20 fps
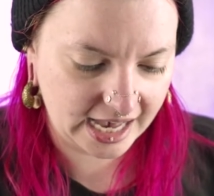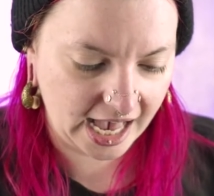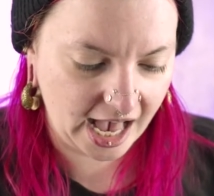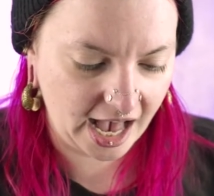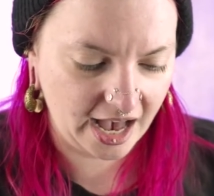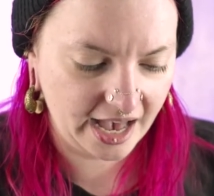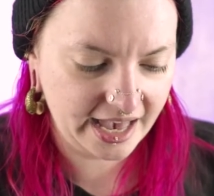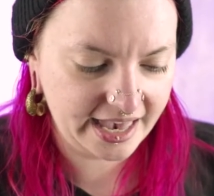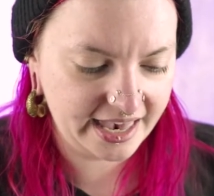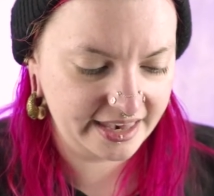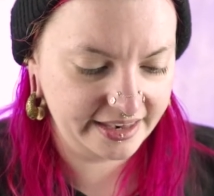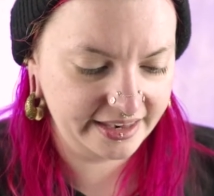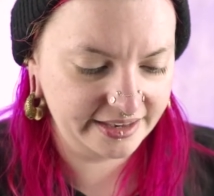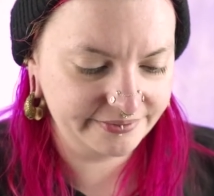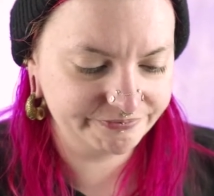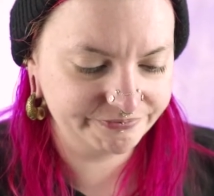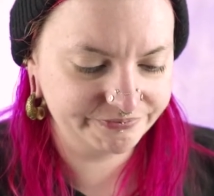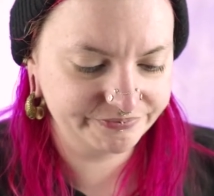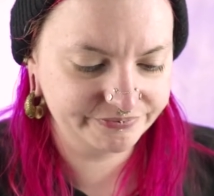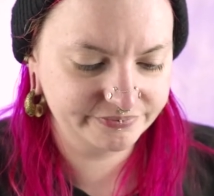I
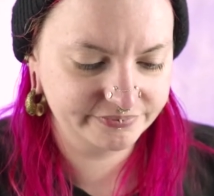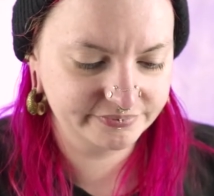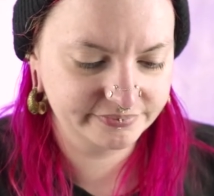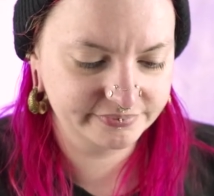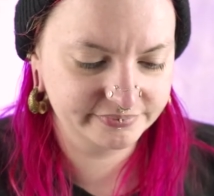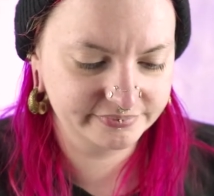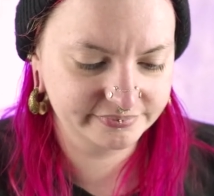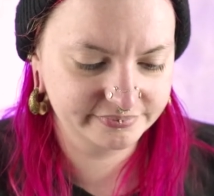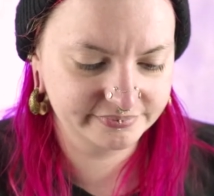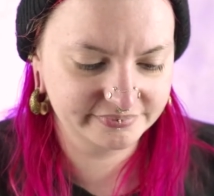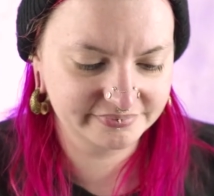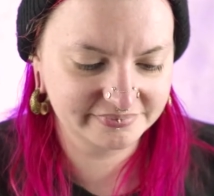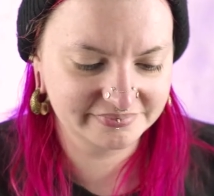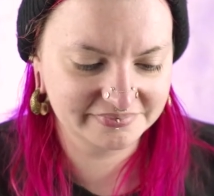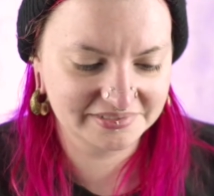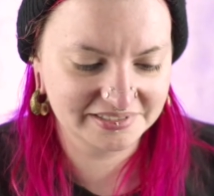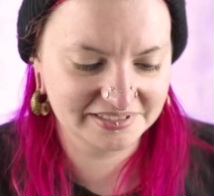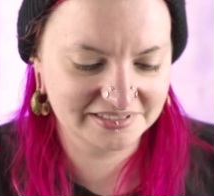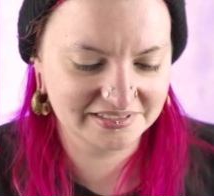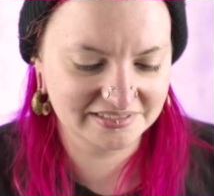
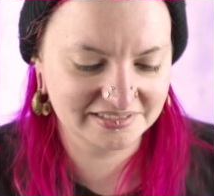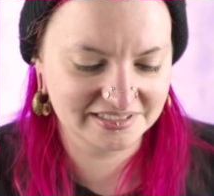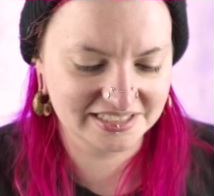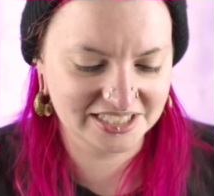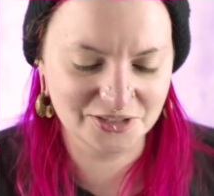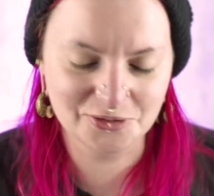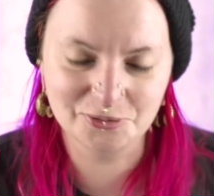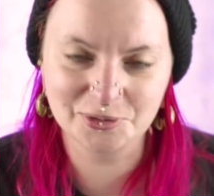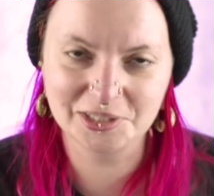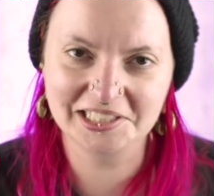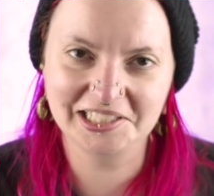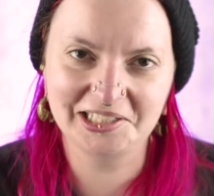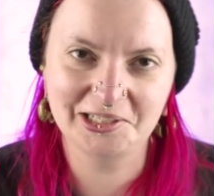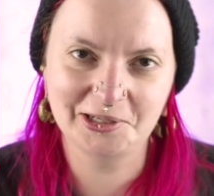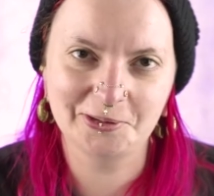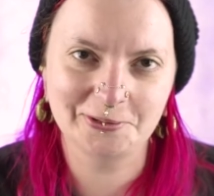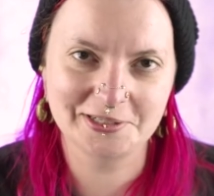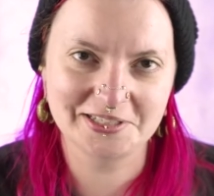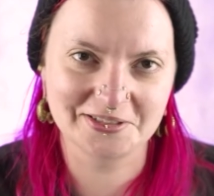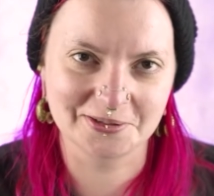didn't really
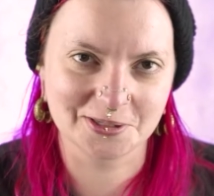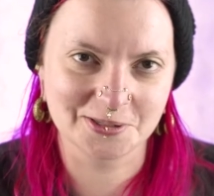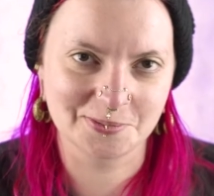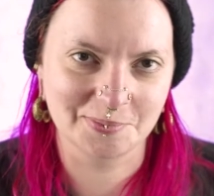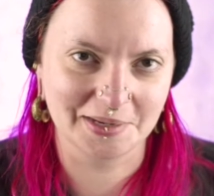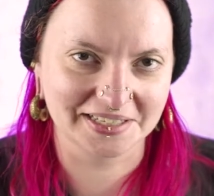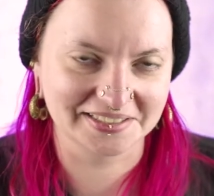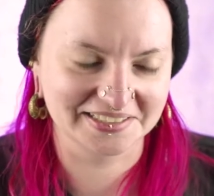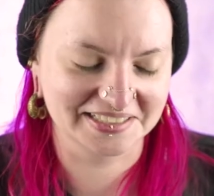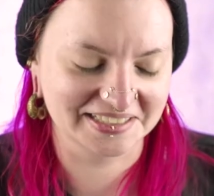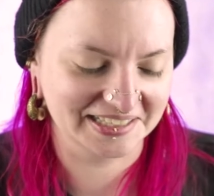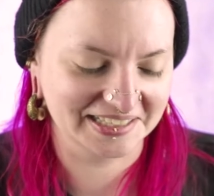know what to expect in